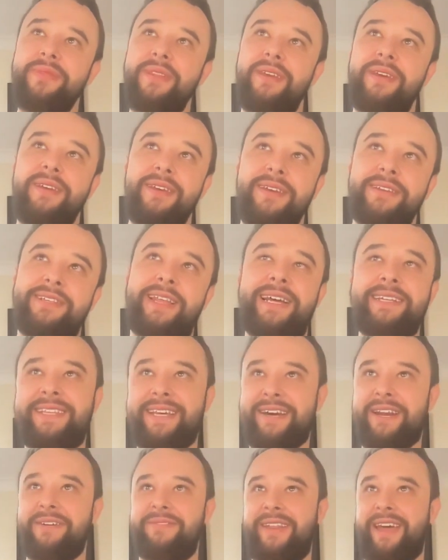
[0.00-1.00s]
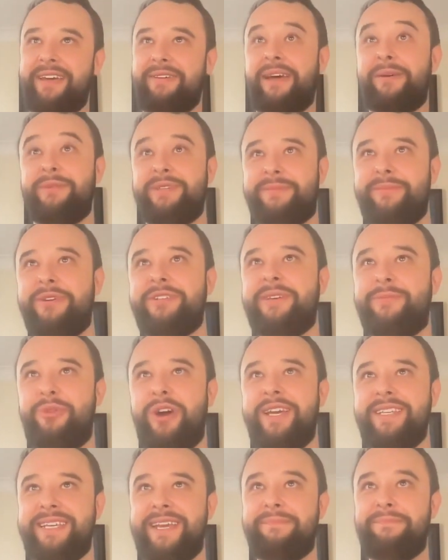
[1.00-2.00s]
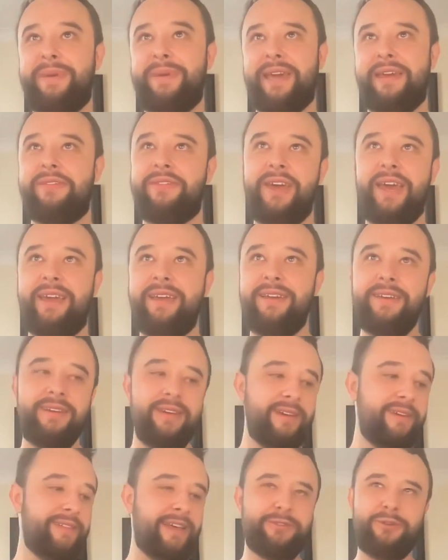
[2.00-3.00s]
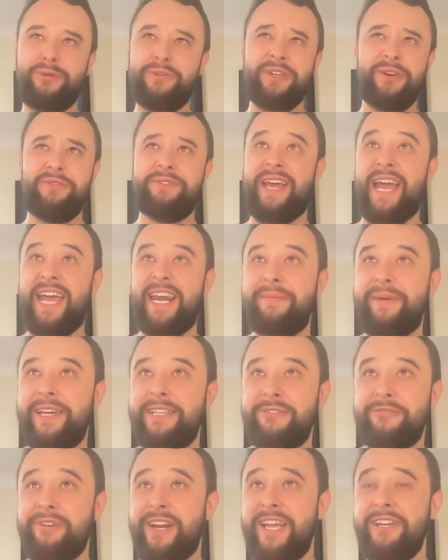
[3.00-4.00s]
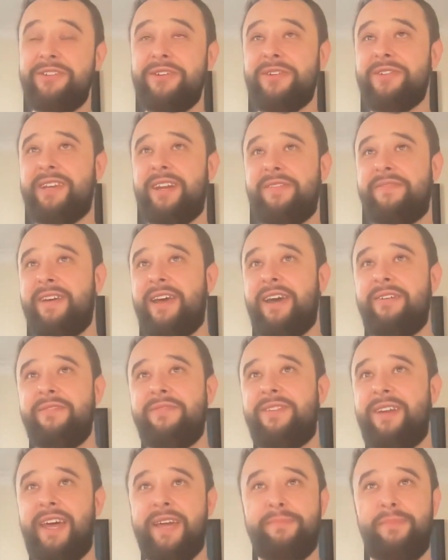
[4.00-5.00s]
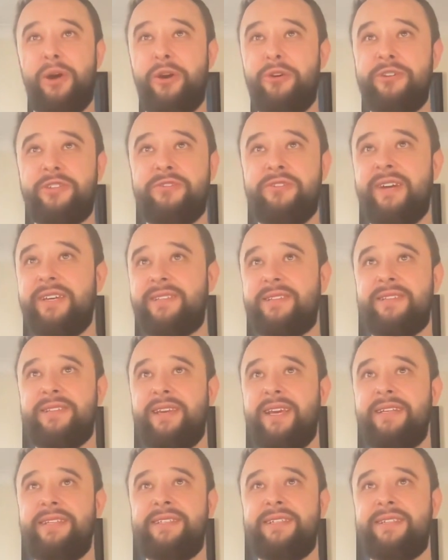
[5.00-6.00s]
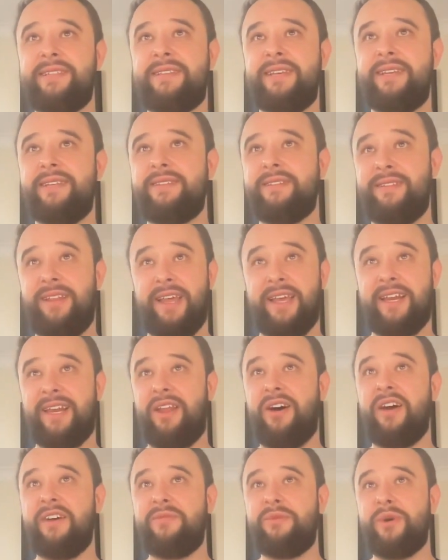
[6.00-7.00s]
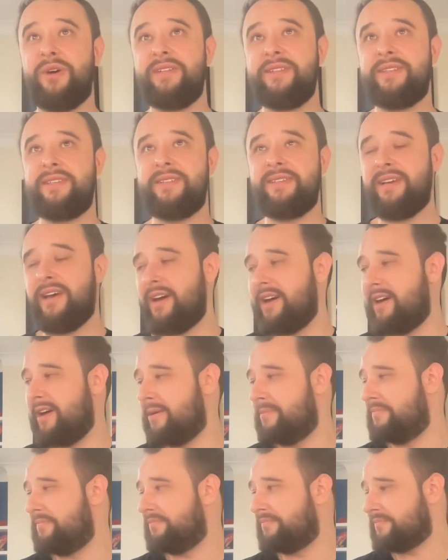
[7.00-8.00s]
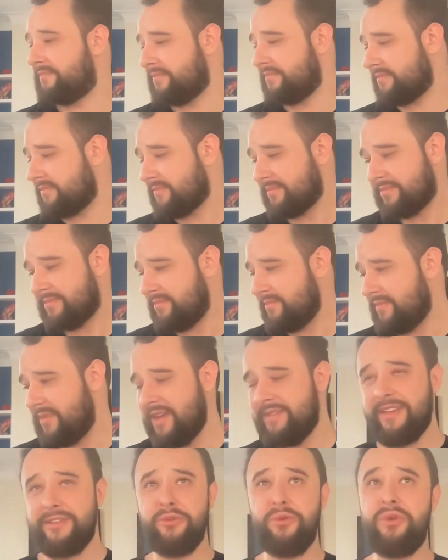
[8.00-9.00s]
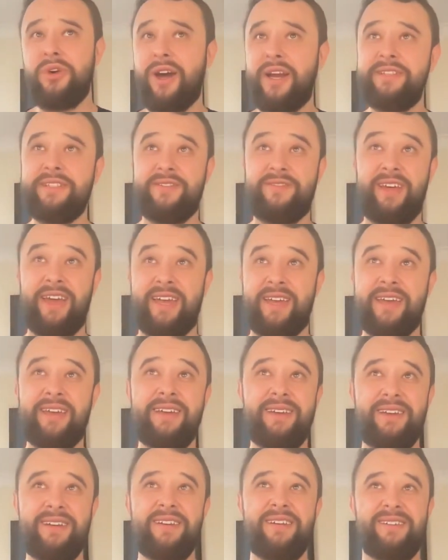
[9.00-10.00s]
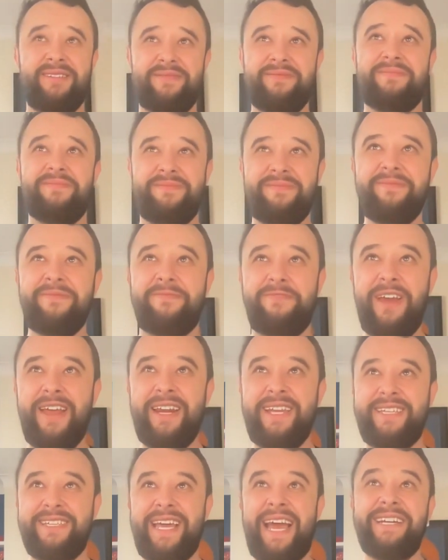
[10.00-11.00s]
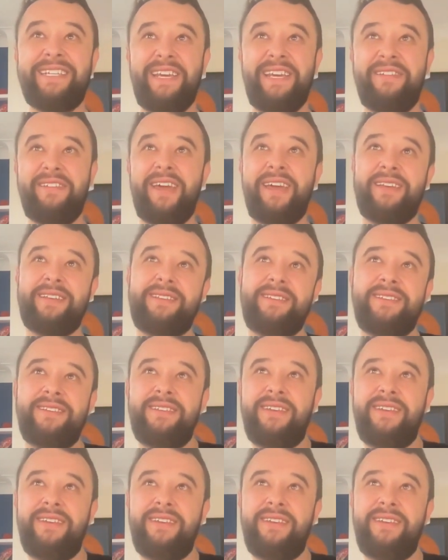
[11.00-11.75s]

So that's the kind of like, that was the most surprising big thing. There's also database credentials that I found for like Postgres instances, like live ones. There's all kinds of like fairly sketchy things.